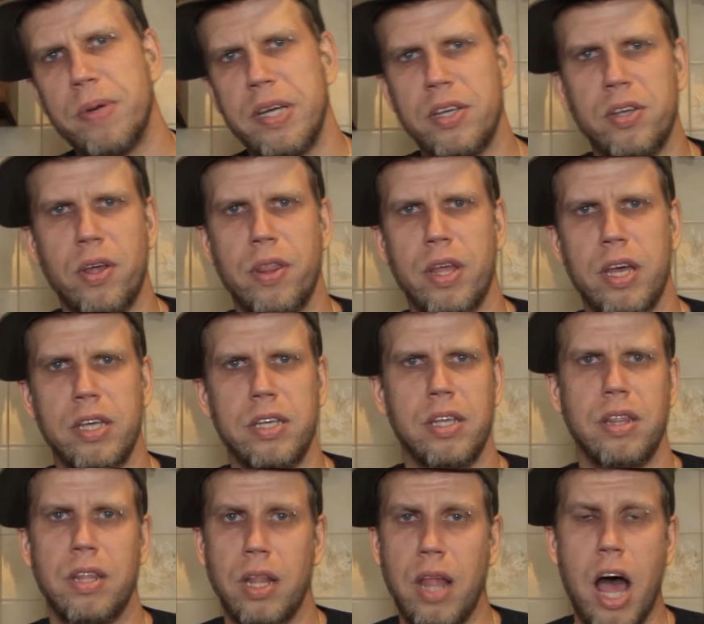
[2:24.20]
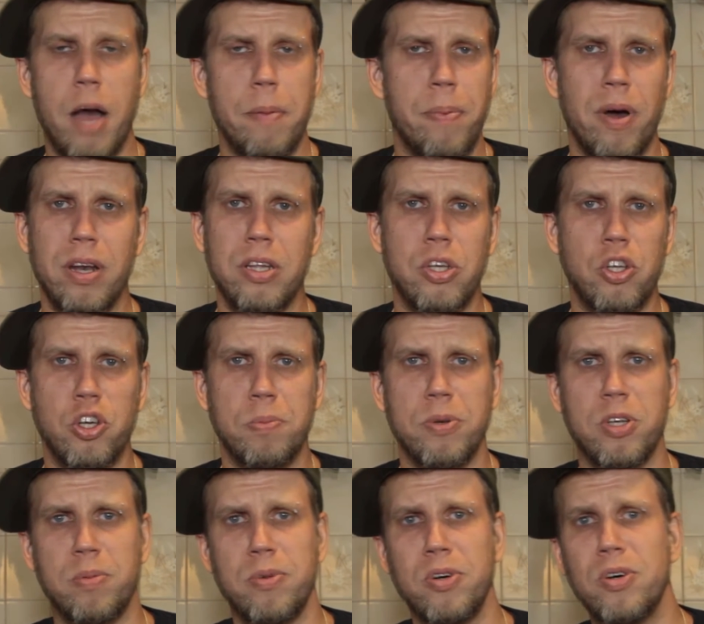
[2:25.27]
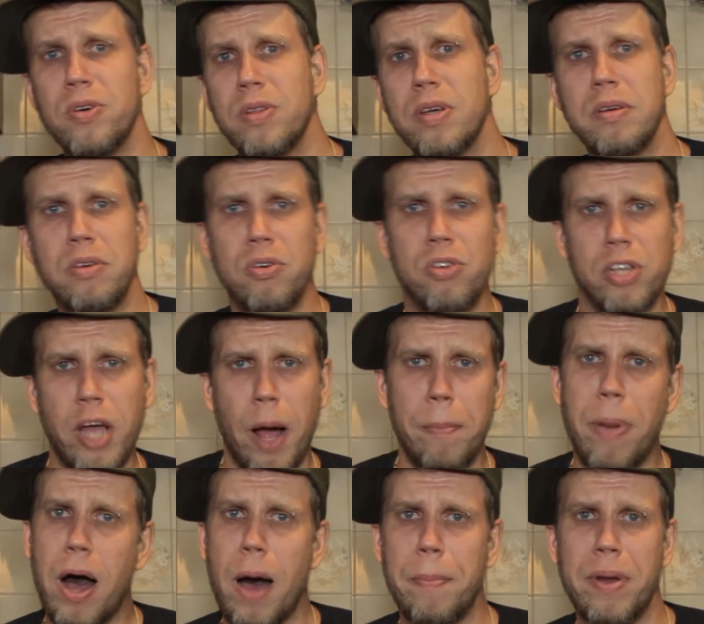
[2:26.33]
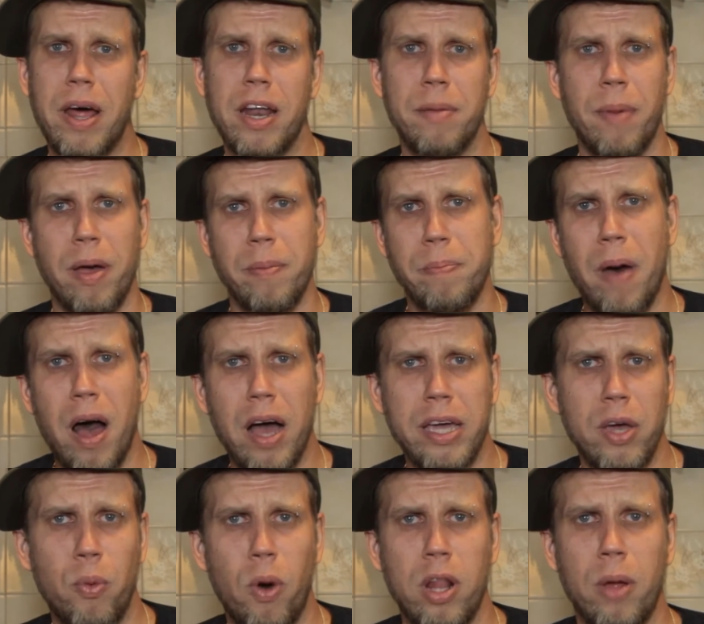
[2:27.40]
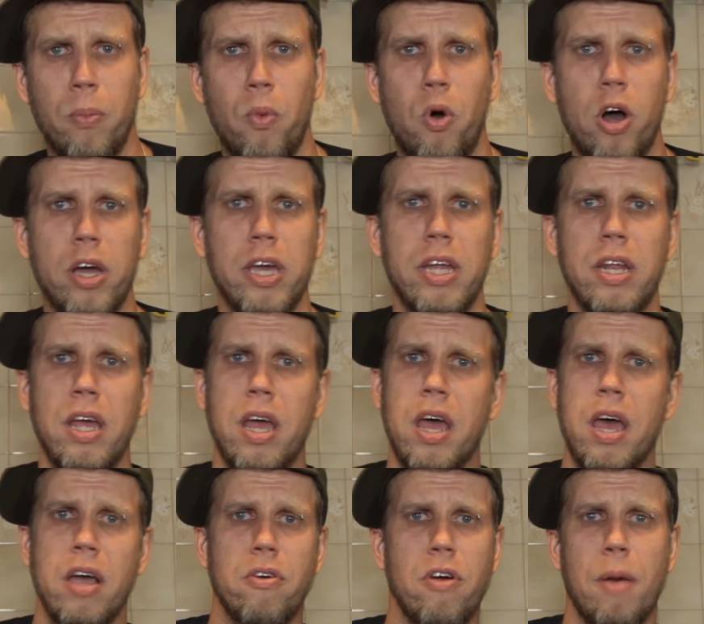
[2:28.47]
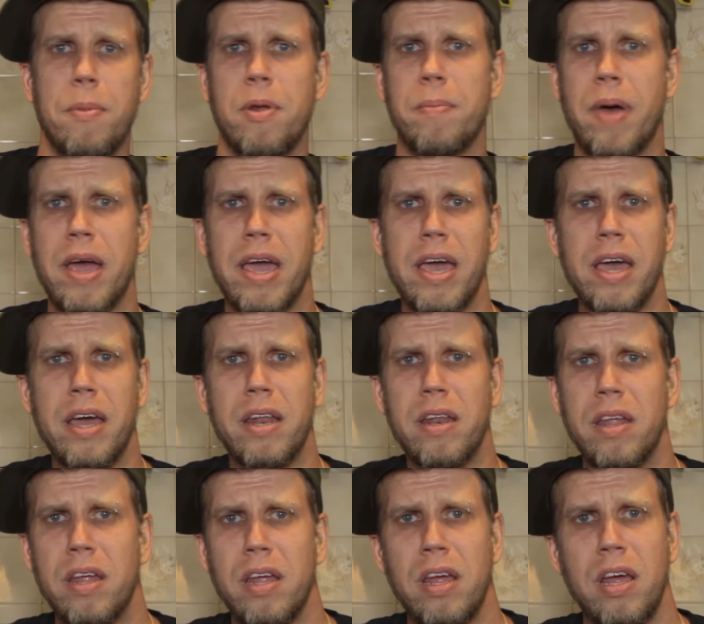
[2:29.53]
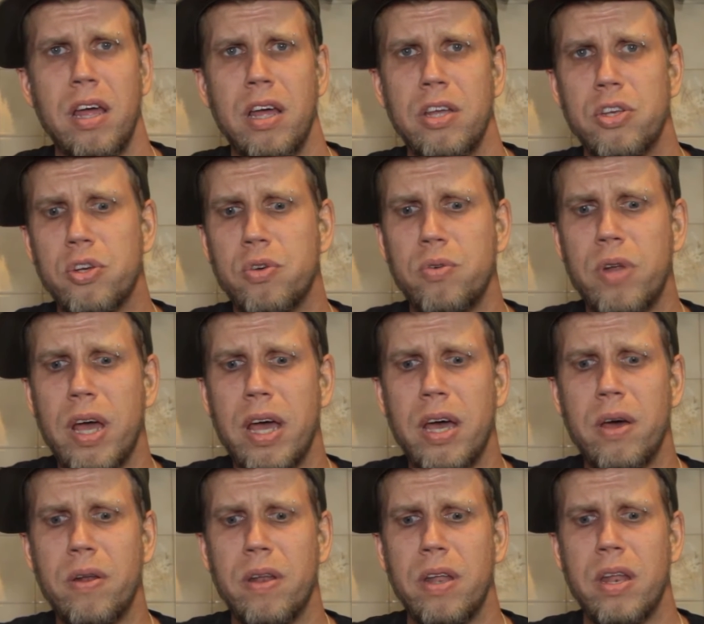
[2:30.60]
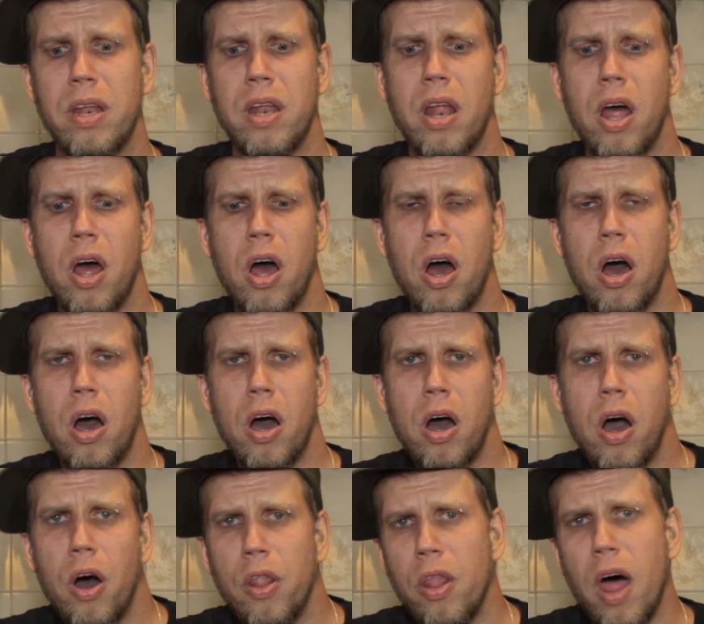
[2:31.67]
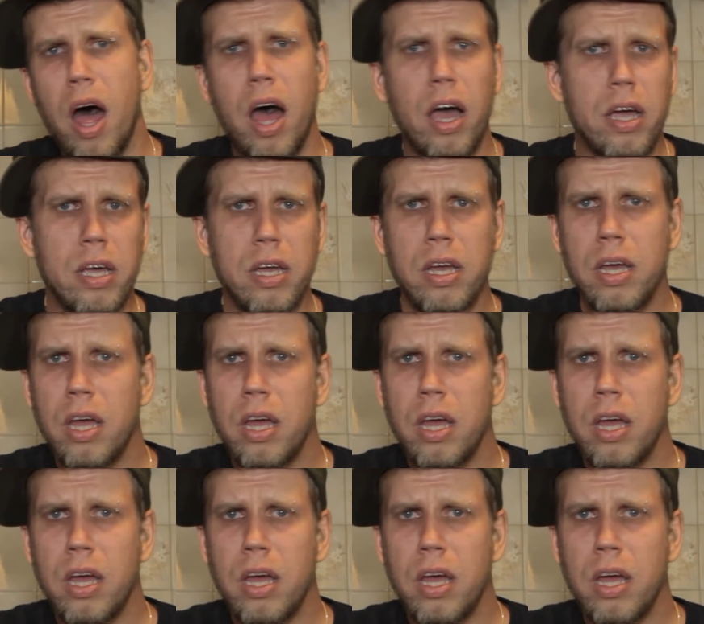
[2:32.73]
piece on this. The lock button is super smooth. Usually I'll pop it out of my pocket while I'm walking, grab it in my hand, screw down, unlock,